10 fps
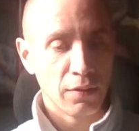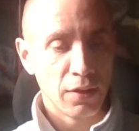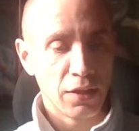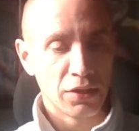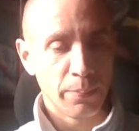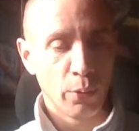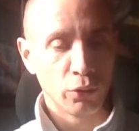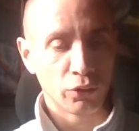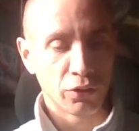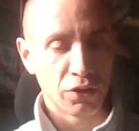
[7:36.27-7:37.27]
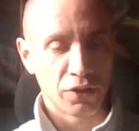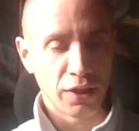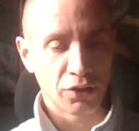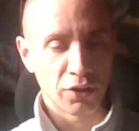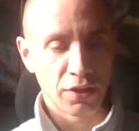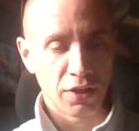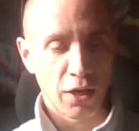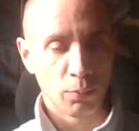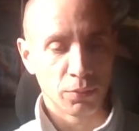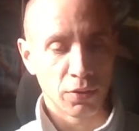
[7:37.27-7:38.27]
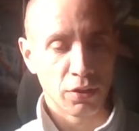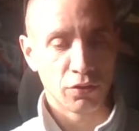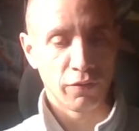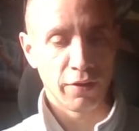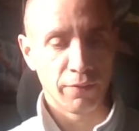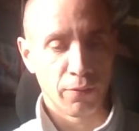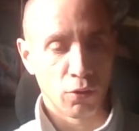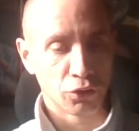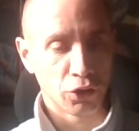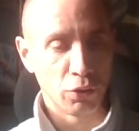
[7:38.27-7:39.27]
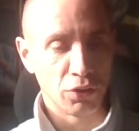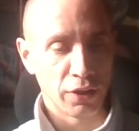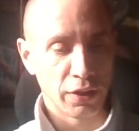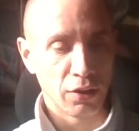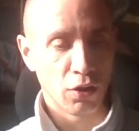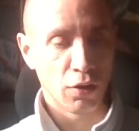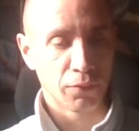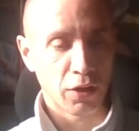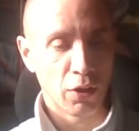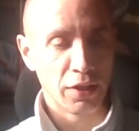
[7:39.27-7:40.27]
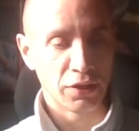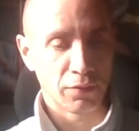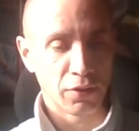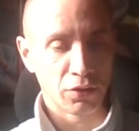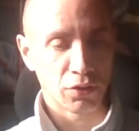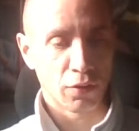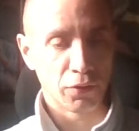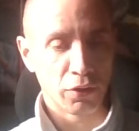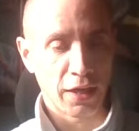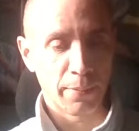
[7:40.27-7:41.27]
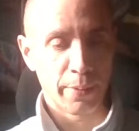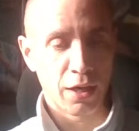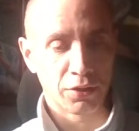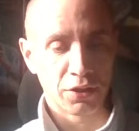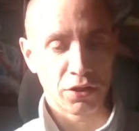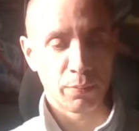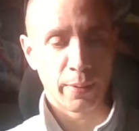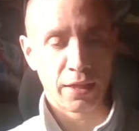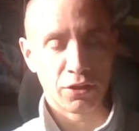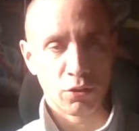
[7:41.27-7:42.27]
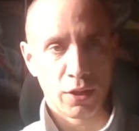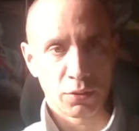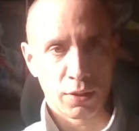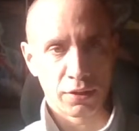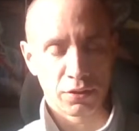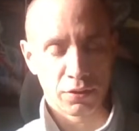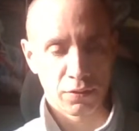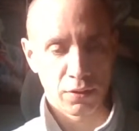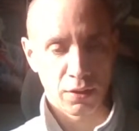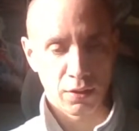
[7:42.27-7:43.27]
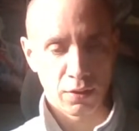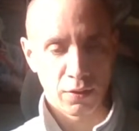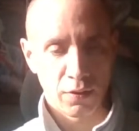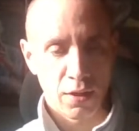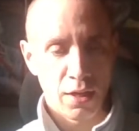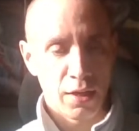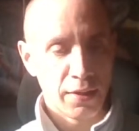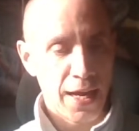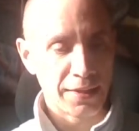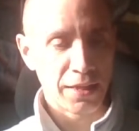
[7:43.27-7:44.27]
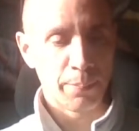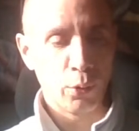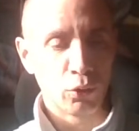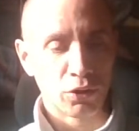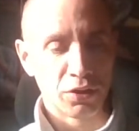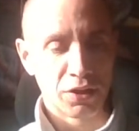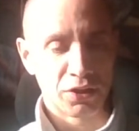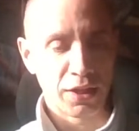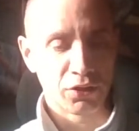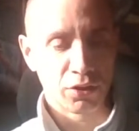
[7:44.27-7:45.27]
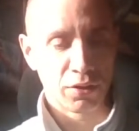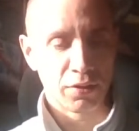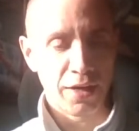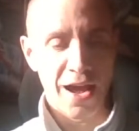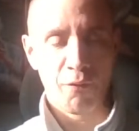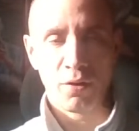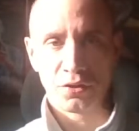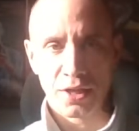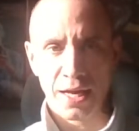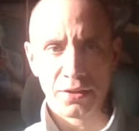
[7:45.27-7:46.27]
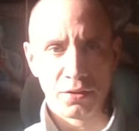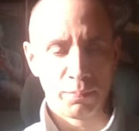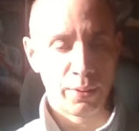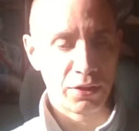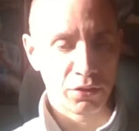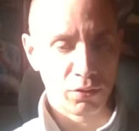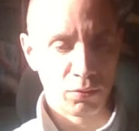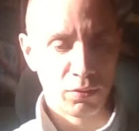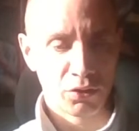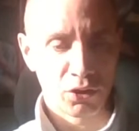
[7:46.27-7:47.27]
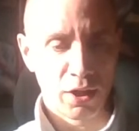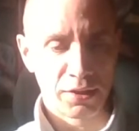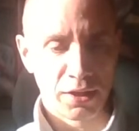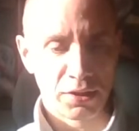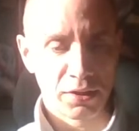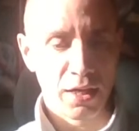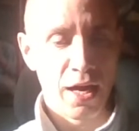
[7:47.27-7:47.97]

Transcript: This important distinction has helped to reinforce unity of cohesiveness of UK parties compared to US ones. That important distinction, notwithstanding, political scientists